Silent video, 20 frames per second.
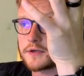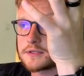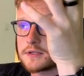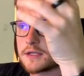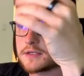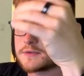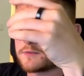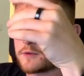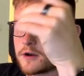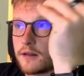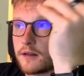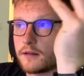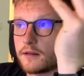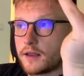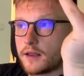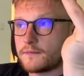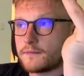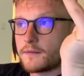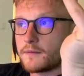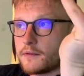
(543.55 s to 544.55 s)
That's what I get
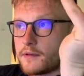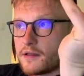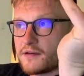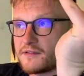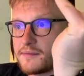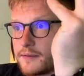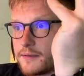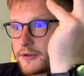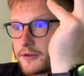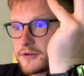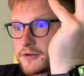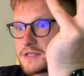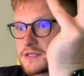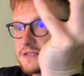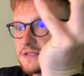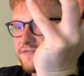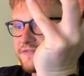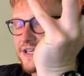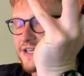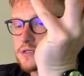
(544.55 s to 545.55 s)
from the navbar because it's
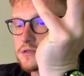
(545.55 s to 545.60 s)
fixed.